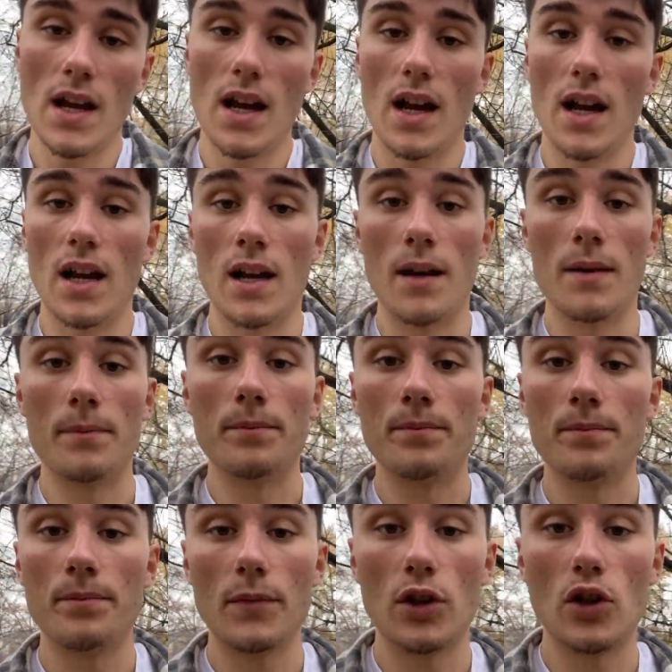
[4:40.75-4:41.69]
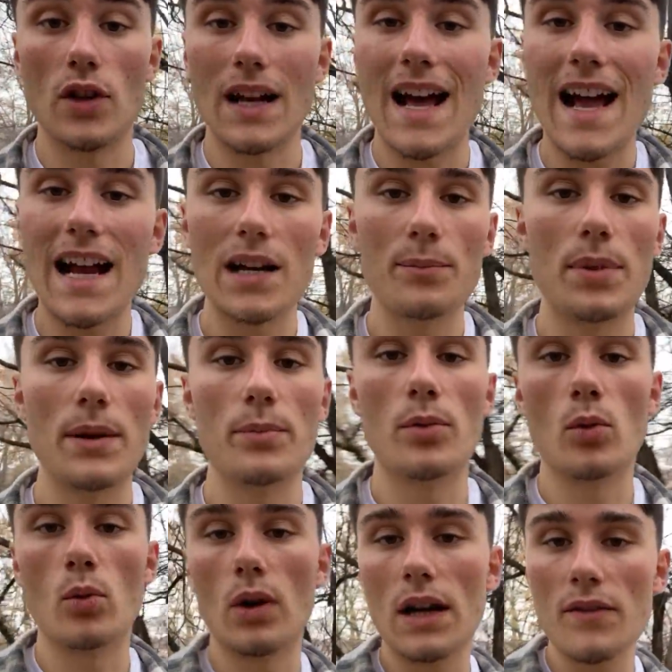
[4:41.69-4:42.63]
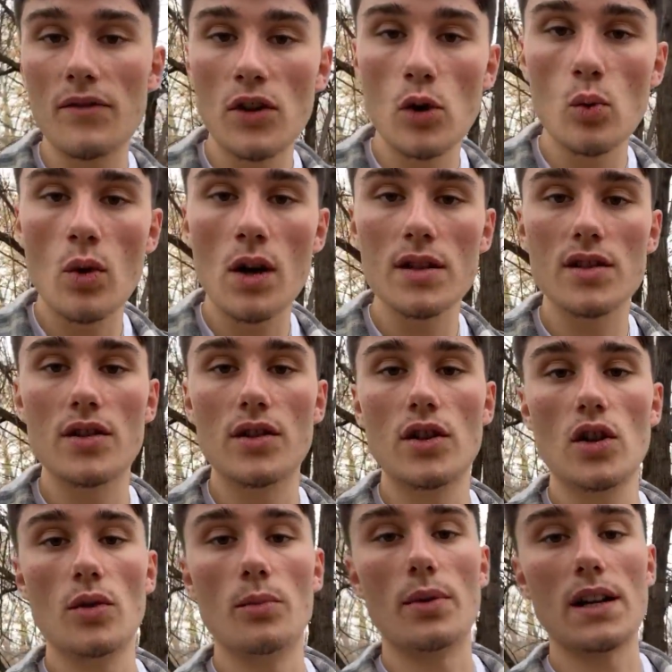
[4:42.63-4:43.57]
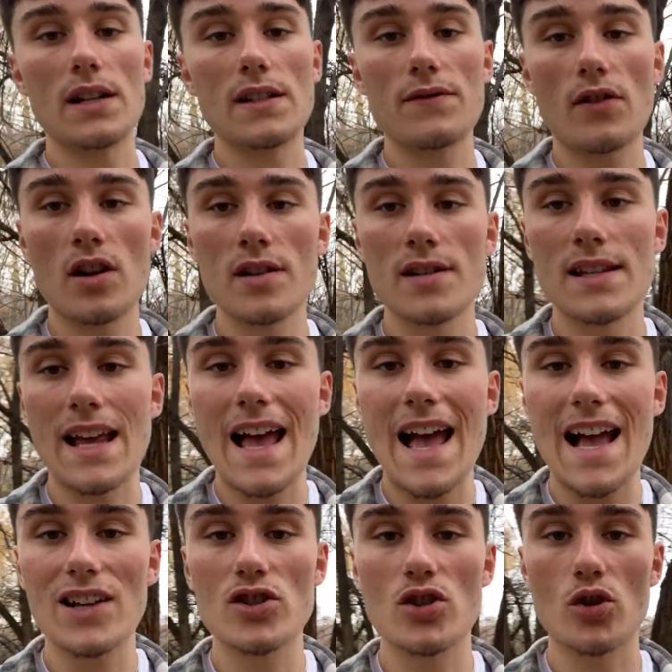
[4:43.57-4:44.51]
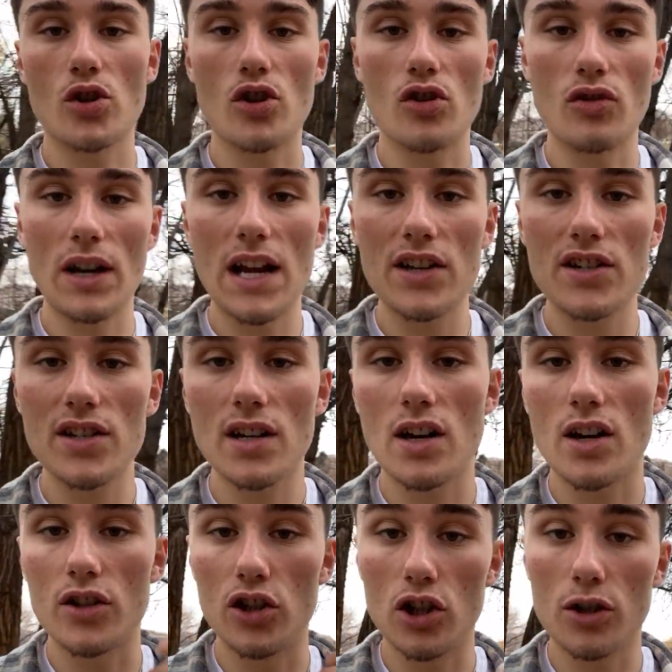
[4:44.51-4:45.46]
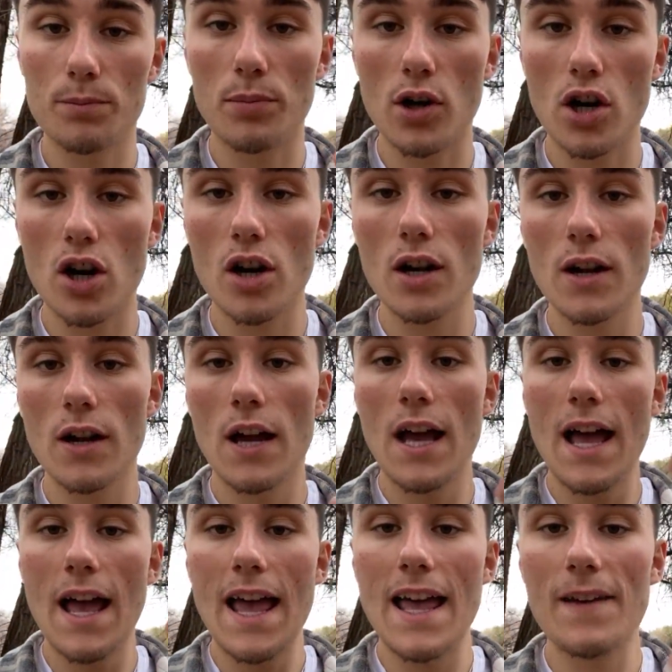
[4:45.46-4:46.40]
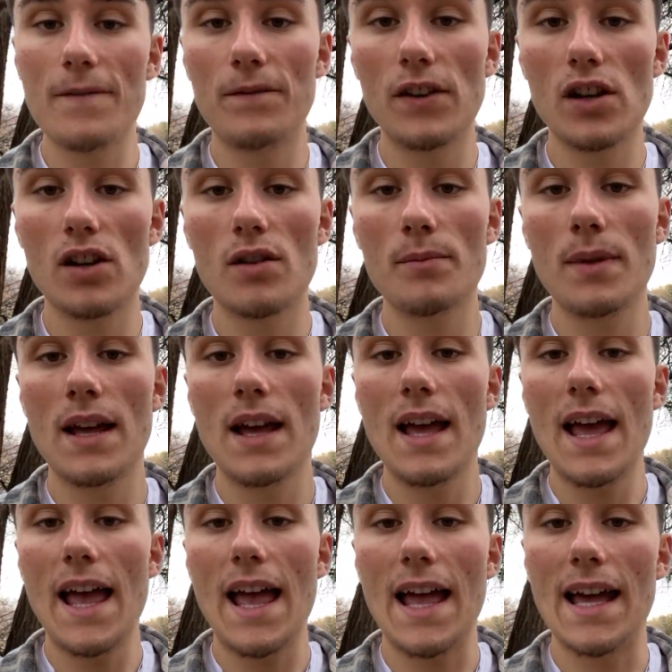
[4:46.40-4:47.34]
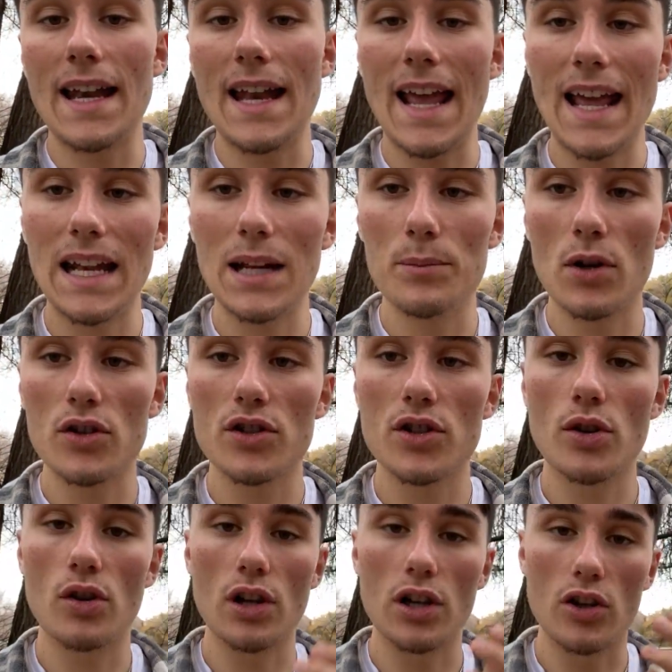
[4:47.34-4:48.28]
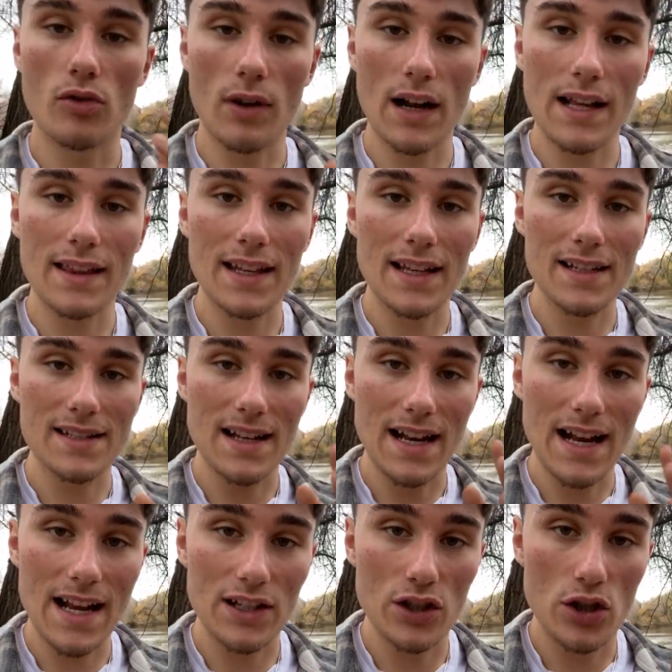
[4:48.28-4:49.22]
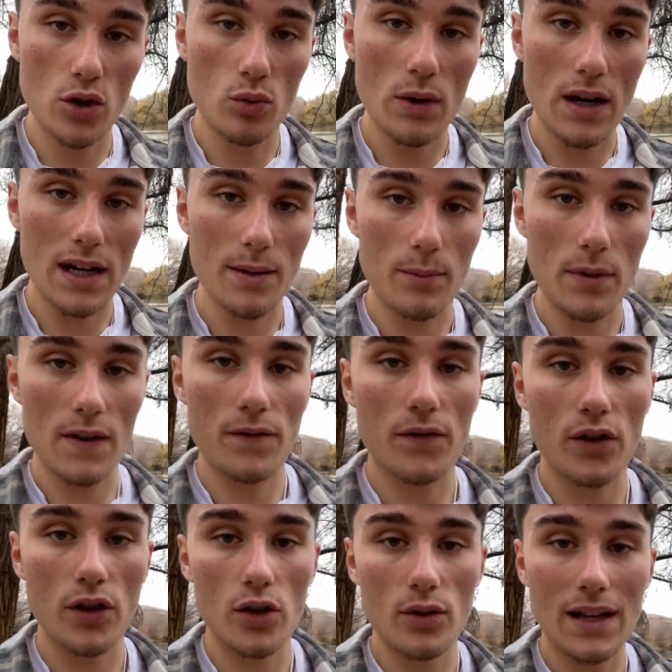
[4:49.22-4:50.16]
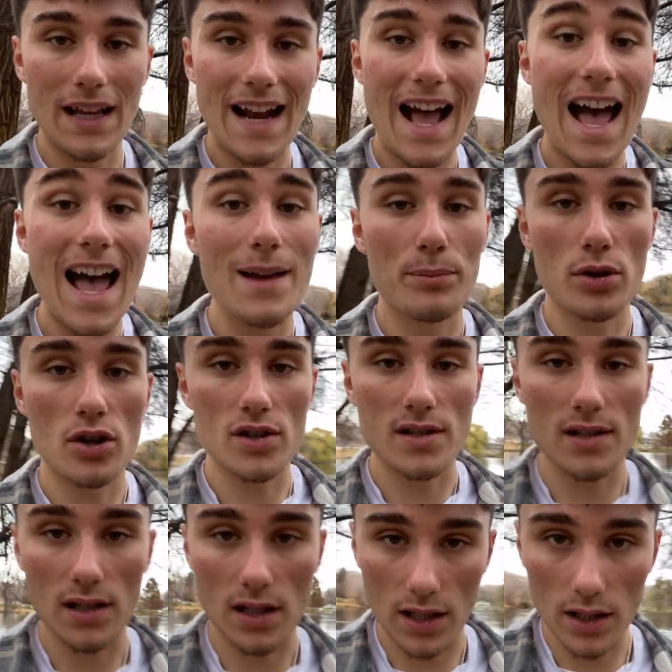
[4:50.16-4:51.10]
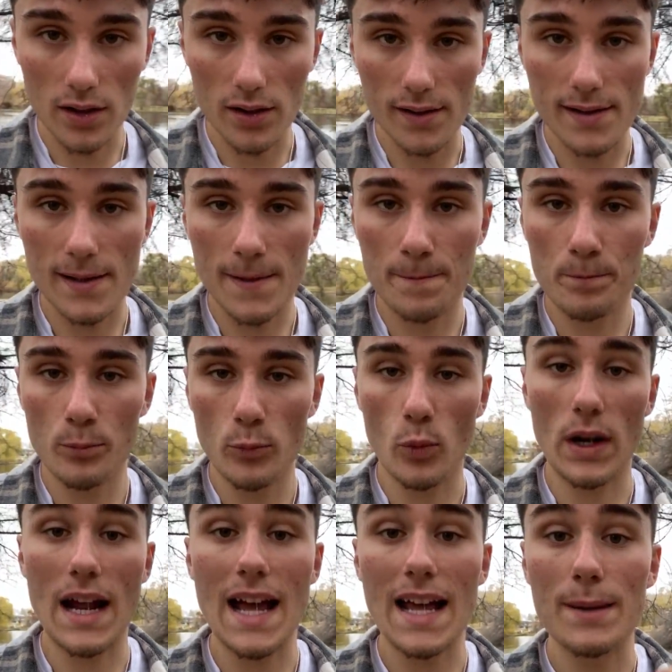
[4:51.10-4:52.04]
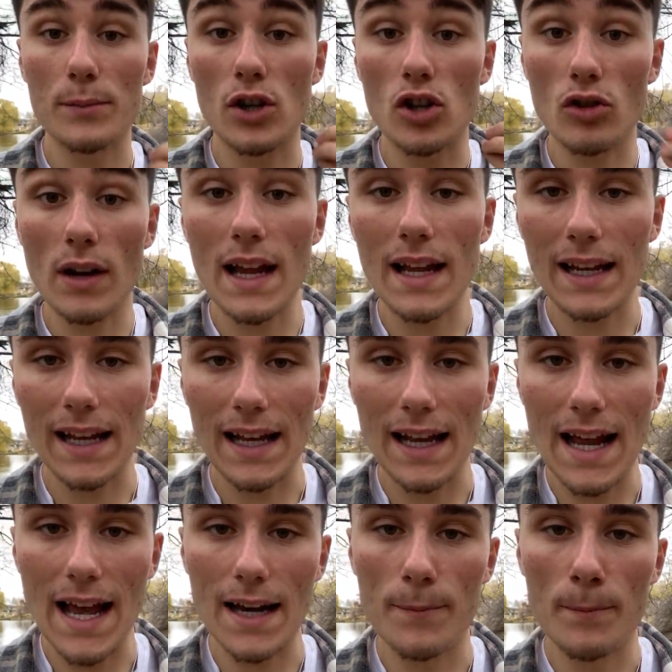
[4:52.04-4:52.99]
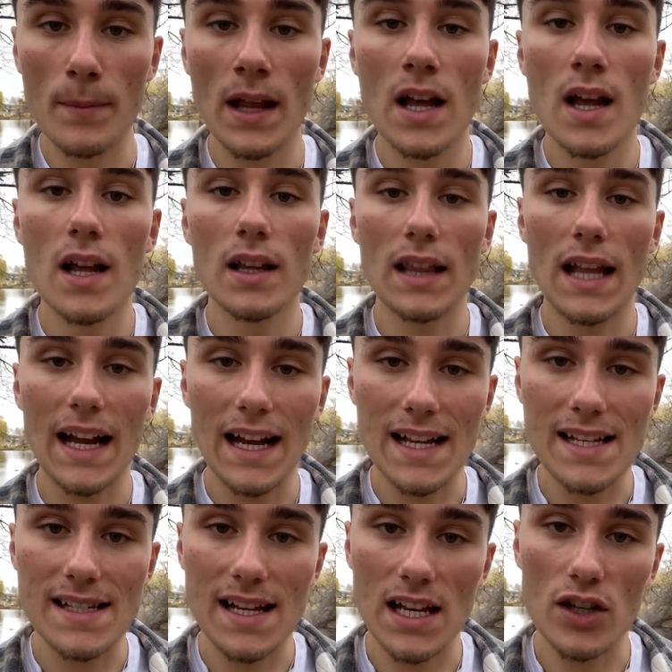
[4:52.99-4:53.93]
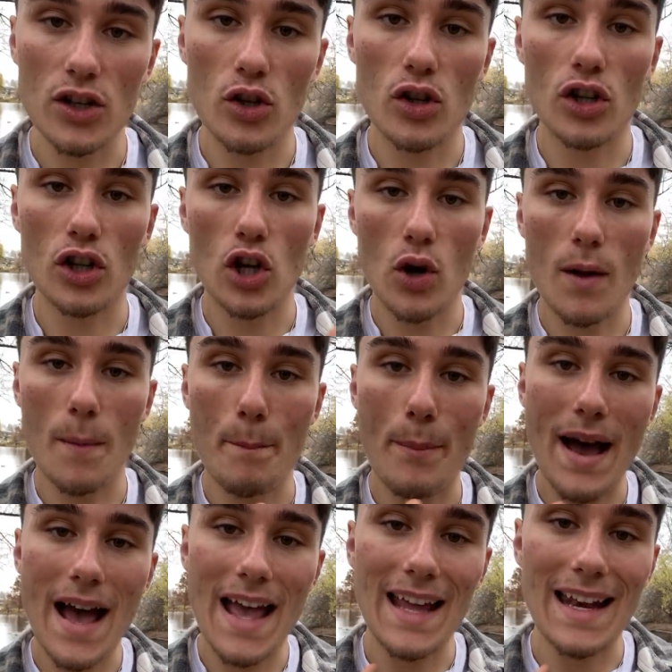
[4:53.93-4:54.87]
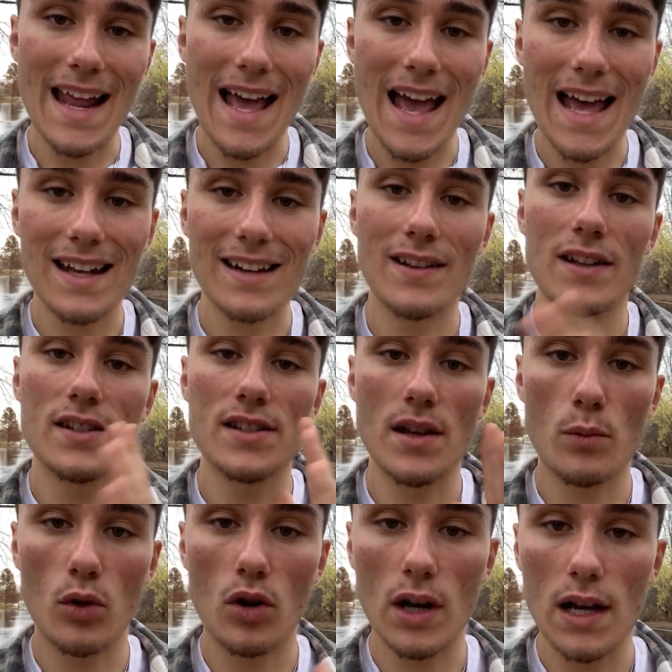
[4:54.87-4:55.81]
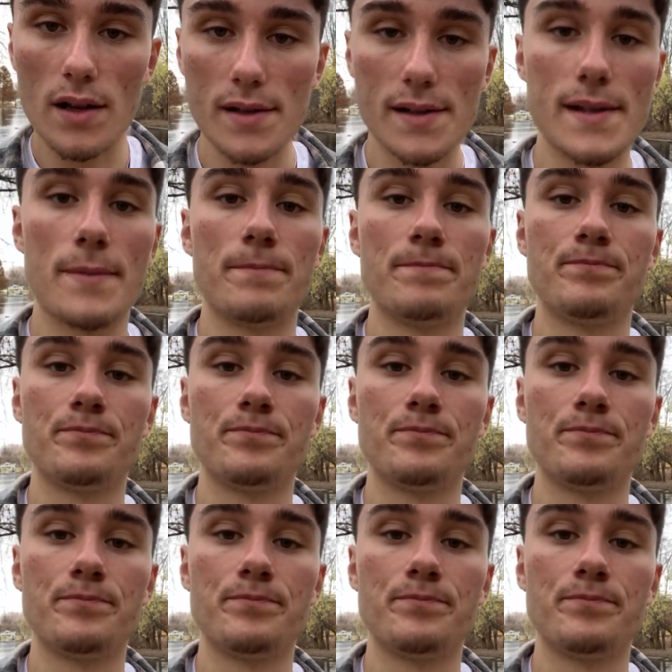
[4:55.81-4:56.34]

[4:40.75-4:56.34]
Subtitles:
You can hire people, whatever you want to do. But as far as the actual creation on your part, HitFilm and Animoto are great things that I do recommend for you, that I personally use when I am creating an ad. Like I said, you can go and buy an ad somewhere else.